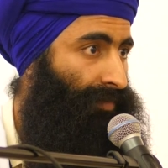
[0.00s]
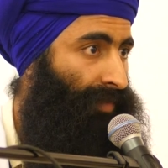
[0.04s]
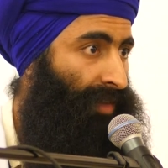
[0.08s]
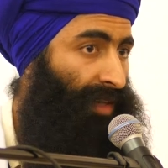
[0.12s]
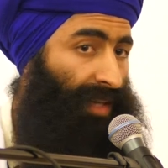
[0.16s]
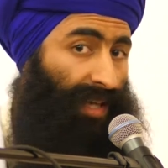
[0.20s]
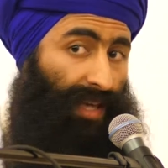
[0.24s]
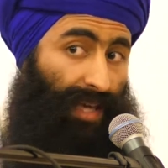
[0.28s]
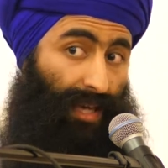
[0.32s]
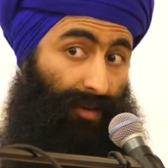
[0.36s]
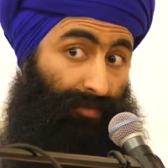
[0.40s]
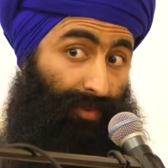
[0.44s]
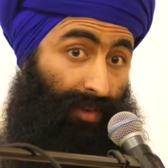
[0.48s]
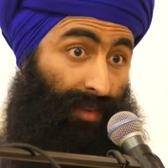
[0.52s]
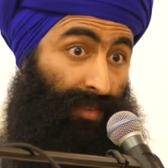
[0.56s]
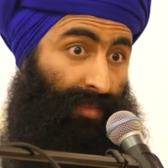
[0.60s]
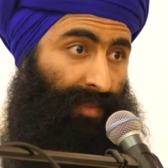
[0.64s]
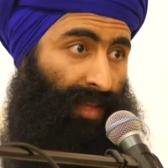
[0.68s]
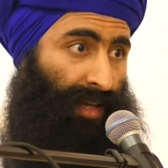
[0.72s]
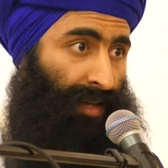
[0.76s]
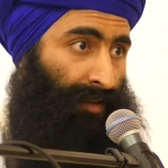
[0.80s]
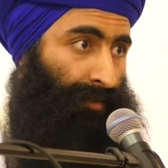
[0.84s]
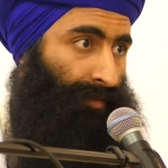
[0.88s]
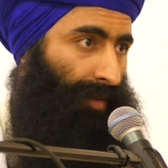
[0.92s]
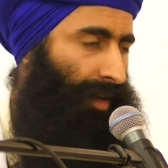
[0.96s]
Even
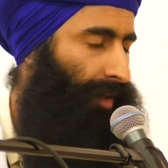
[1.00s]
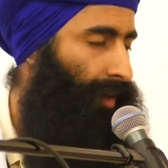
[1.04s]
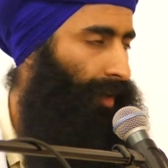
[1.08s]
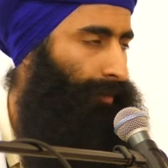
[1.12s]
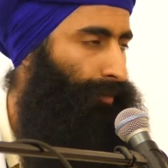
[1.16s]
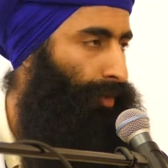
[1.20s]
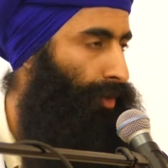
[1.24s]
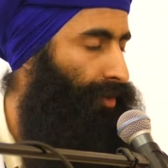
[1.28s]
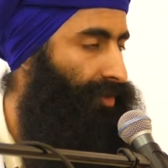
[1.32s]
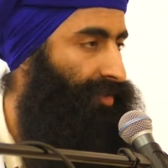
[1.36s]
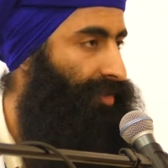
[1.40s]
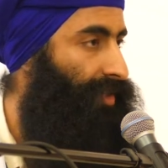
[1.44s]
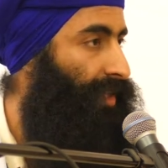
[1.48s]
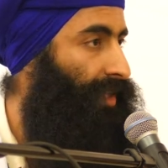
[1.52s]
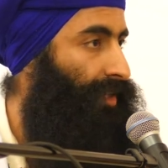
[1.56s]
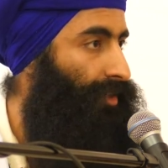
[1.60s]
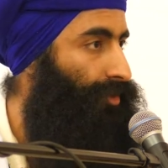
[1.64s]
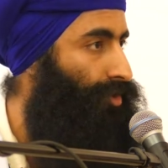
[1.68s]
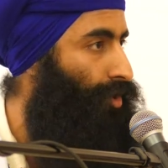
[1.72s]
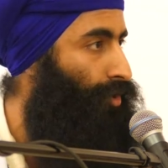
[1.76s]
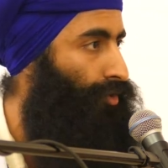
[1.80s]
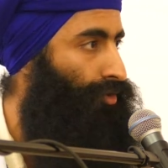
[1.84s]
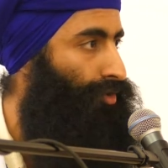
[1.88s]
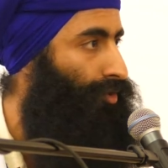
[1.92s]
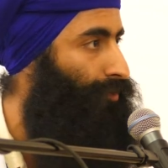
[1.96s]
then, and I'm not saying
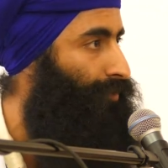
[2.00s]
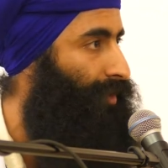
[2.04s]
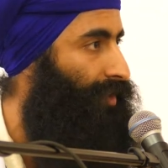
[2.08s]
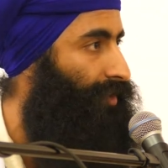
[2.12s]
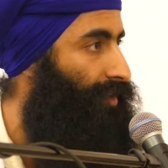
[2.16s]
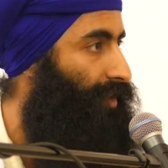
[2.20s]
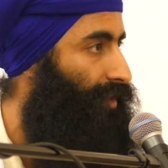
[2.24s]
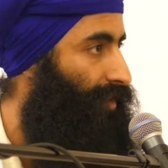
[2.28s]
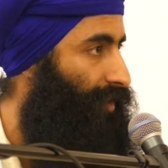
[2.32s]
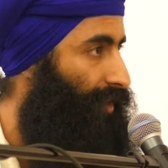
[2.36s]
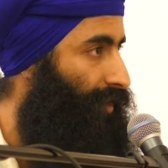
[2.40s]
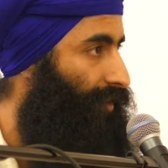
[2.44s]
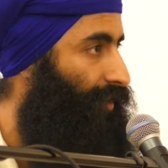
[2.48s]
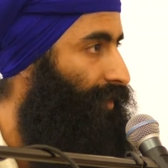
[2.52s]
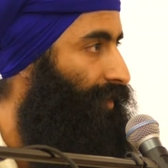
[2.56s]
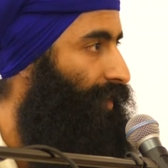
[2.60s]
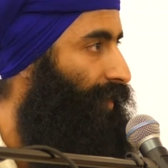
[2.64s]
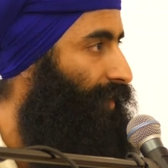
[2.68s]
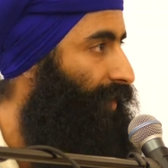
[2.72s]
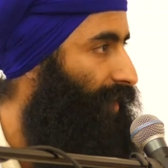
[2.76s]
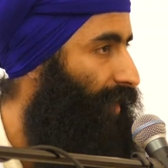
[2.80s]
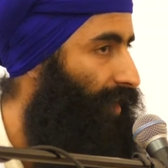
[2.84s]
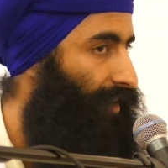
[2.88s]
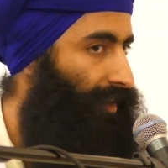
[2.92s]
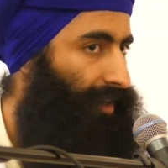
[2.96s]
don't do Matha Tek now.
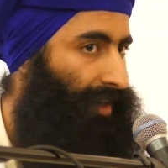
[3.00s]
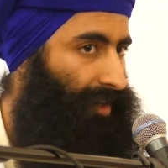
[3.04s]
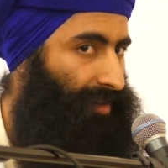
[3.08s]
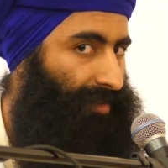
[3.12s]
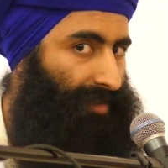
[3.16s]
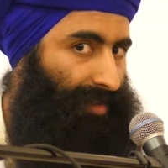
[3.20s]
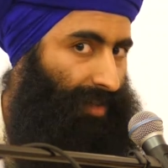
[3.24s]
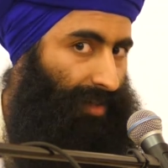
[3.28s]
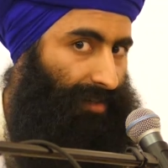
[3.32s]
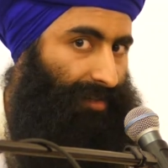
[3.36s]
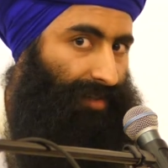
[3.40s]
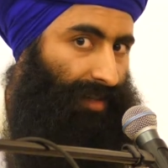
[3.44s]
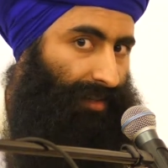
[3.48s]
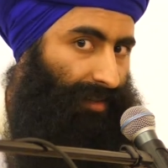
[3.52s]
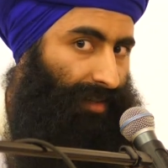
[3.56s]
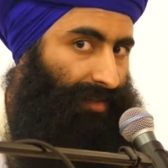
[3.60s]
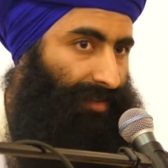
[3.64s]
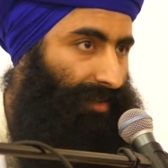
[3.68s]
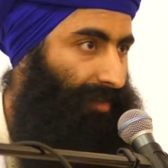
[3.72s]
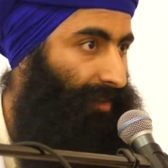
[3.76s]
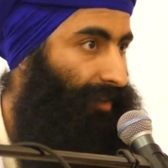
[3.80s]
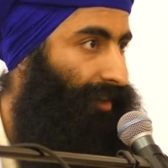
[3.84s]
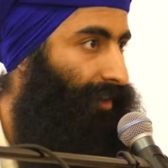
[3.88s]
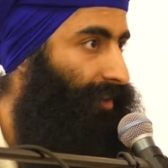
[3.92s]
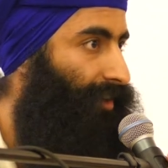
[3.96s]
Again, yesterday I said this
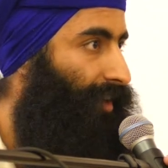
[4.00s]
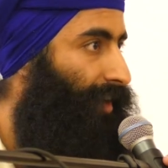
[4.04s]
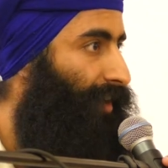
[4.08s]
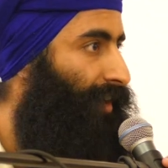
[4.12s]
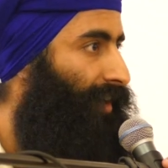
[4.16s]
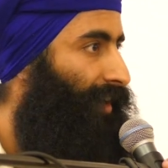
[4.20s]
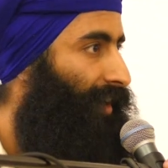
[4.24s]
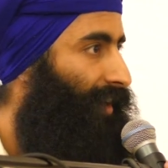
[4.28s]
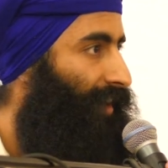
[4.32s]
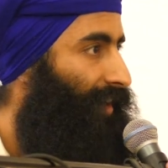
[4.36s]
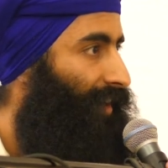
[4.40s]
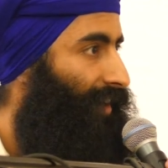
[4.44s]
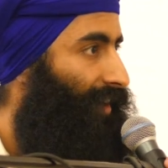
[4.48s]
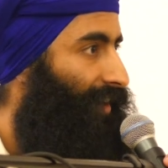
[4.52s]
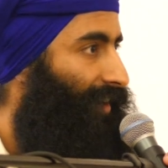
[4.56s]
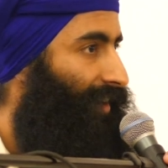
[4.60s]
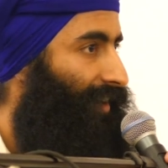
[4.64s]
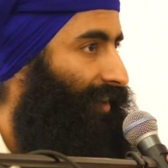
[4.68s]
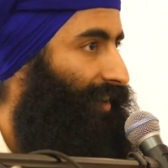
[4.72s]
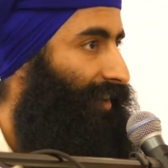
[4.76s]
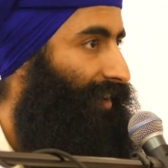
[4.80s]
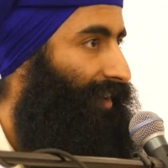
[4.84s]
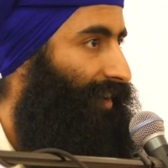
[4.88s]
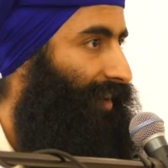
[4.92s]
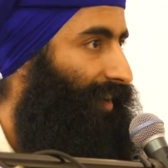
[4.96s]
in Katha,
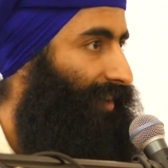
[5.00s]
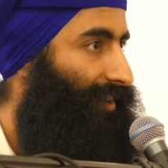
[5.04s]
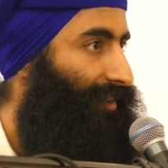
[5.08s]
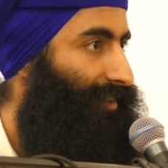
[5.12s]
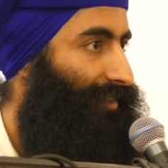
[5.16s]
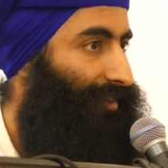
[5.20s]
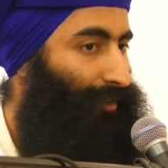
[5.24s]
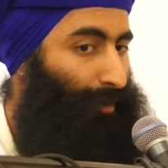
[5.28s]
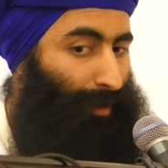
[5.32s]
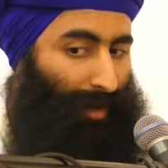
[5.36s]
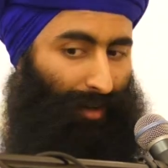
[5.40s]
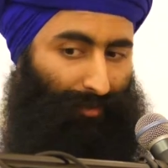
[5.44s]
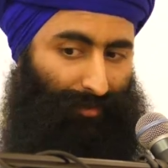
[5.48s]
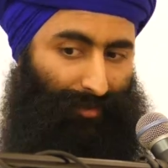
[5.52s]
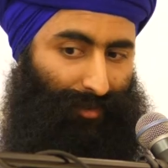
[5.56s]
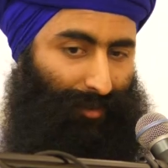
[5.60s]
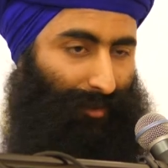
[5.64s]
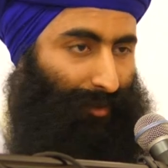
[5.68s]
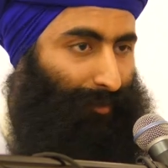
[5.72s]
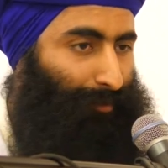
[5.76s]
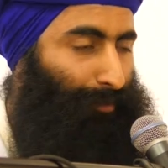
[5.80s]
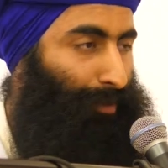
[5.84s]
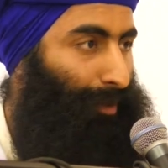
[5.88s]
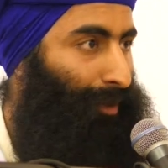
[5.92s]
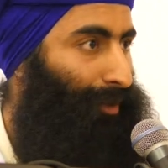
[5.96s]
and you have
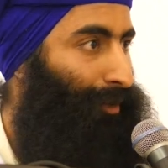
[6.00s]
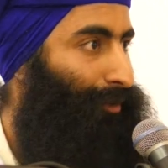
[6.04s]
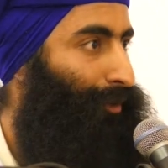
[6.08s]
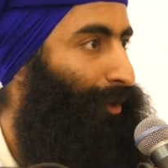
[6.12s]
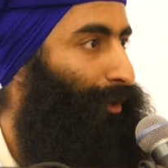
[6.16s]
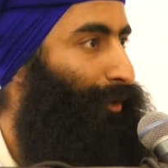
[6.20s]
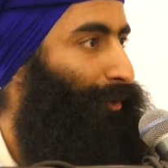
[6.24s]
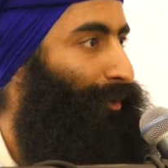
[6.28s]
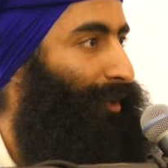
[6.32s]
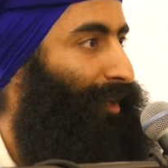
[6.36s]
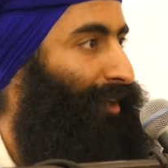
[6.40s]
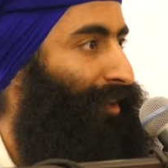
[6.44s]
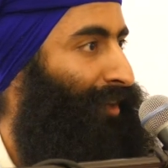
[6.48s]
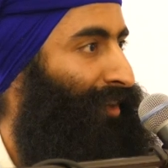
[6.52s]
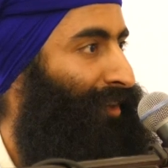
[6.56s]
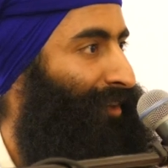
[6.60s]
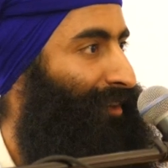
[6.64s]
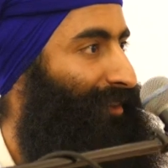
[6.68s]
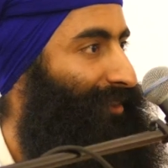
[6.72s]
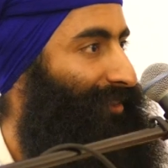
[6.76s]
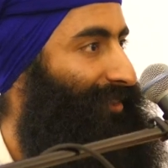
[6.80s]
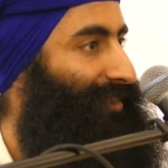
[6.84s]
to put your own little